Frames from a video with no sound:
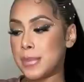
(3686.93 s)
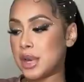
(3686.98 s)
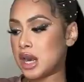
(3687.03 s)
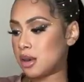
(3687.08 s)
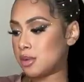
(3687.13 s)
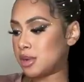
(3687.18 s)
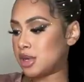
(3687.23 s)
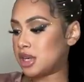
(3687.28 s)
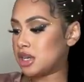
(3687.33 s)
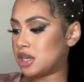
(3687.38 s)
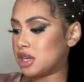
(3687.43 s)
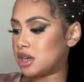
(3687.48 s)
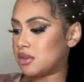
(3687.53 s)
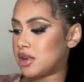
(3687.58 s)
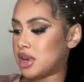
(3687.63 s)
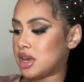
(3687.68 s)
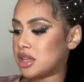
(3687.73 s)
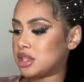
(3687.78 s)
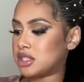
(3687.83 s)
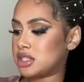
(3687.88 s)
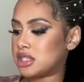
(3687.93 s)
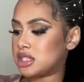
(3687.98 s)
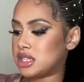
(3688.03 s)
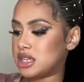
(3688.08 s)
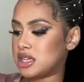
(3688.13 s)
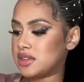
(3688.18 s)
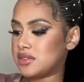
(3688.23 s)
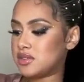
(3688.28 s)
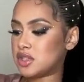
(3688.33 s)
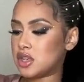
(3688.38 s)
but I really love how the
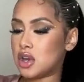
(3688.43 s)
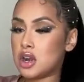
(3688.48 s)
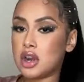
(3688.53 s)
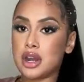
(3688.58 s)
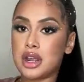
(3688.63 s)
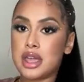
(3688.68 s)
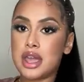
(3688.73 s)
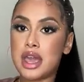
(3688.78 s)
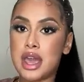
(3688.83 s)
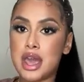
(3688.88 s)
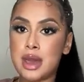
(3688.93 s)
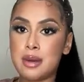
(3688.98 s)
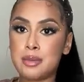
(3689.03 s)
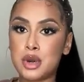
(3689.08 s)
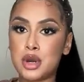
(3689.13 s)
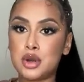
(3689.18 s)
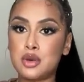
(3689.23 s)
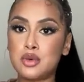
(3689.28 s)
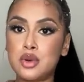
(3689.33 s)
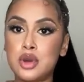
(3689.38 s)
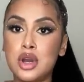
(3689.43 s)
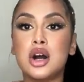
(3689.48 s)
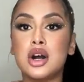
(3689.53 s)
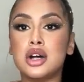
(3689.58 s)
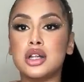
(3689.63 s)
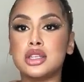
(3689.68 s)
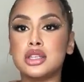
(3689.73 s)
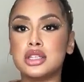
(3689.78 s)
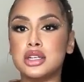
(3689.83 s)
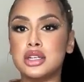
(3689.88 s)
sleeves are camel.
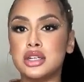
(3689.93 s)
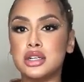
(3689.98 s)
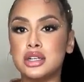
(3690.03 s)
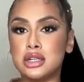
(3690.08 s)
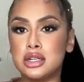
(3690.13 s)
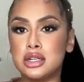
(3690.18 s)
On the